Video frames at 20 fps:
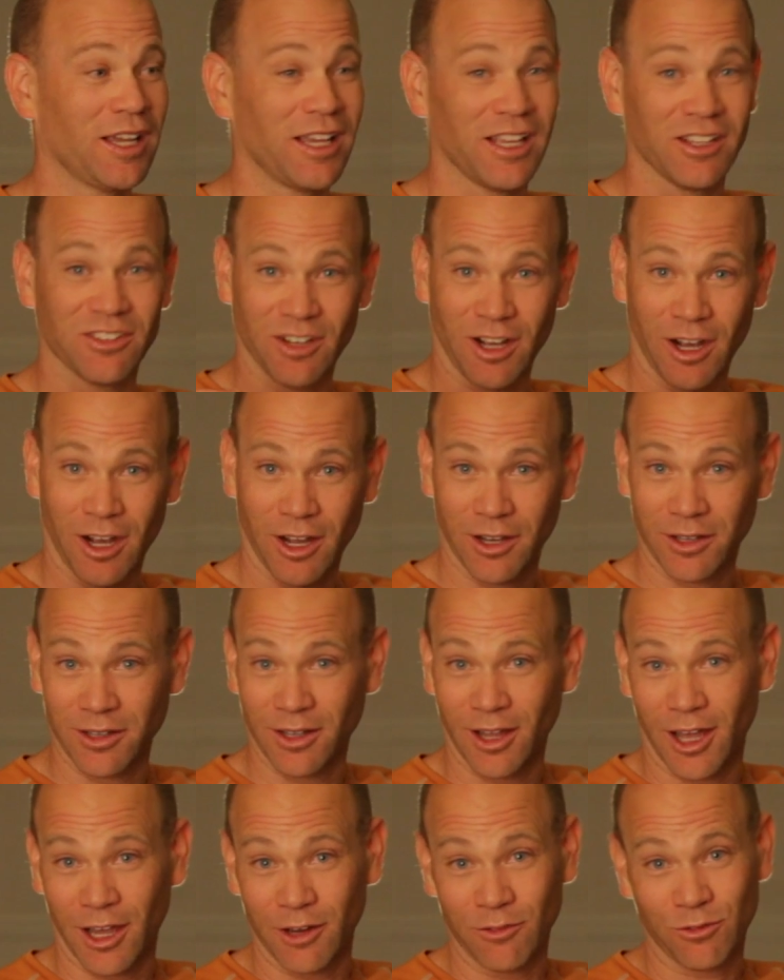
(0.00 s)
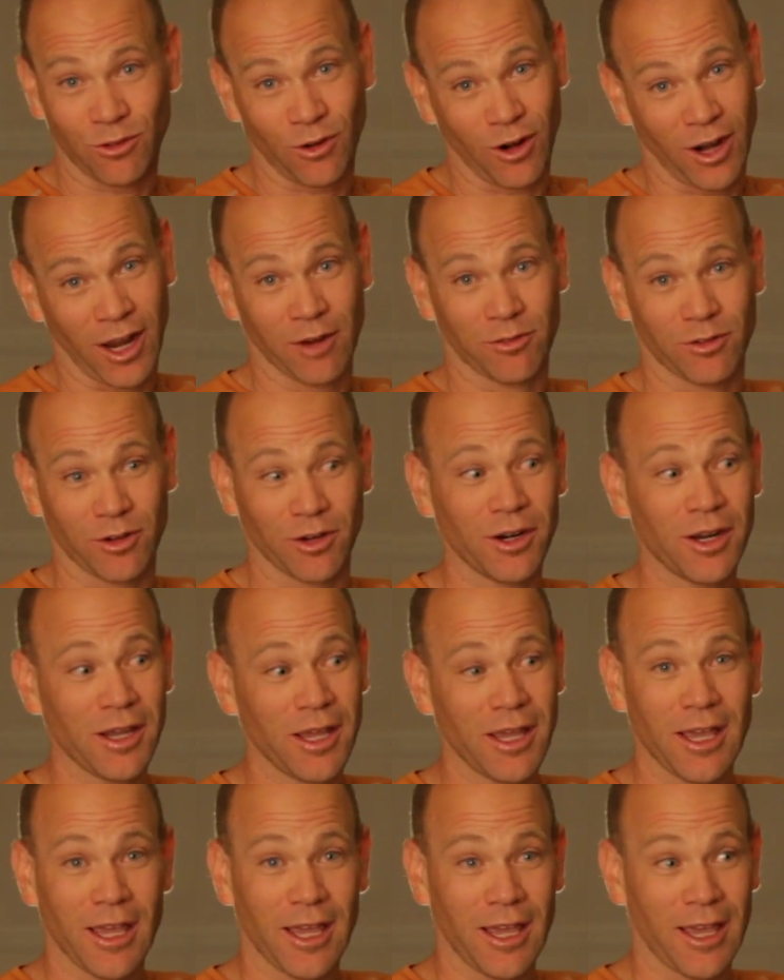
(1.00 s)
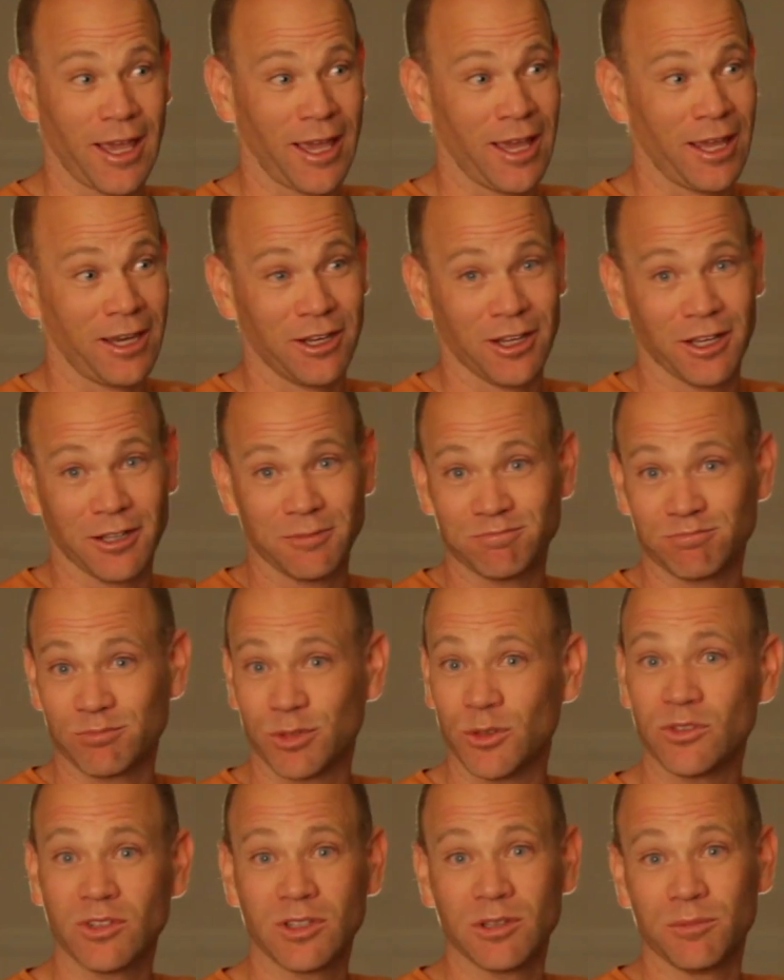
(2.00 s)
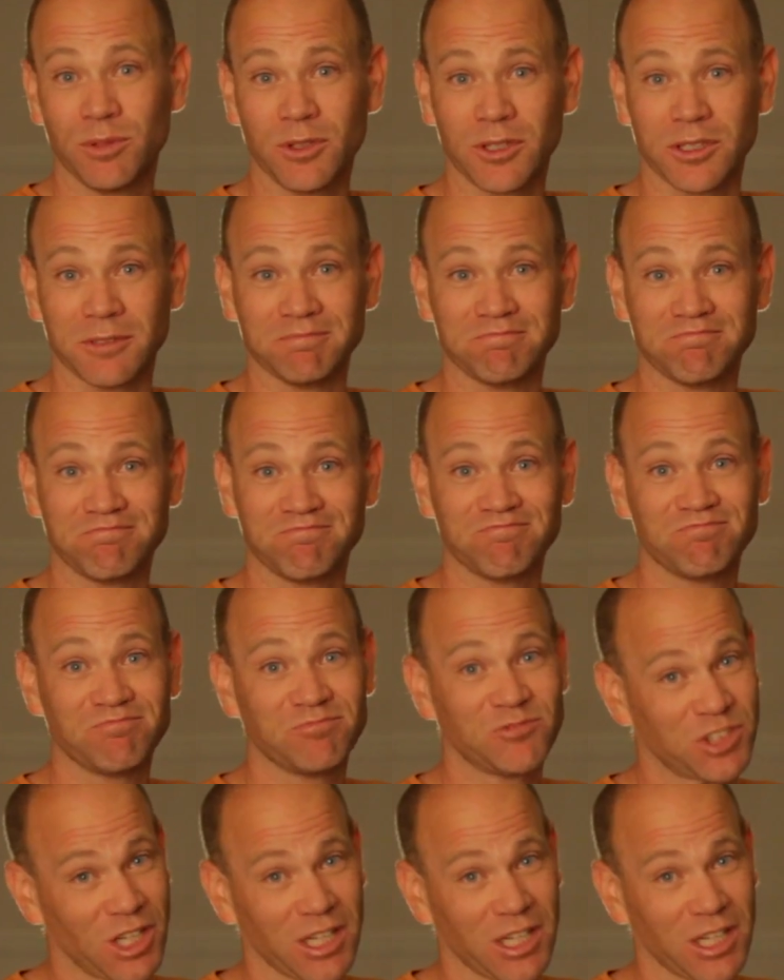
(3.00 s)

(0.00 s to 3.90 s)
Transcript: It's online forever. And uh, proof's in the pudding.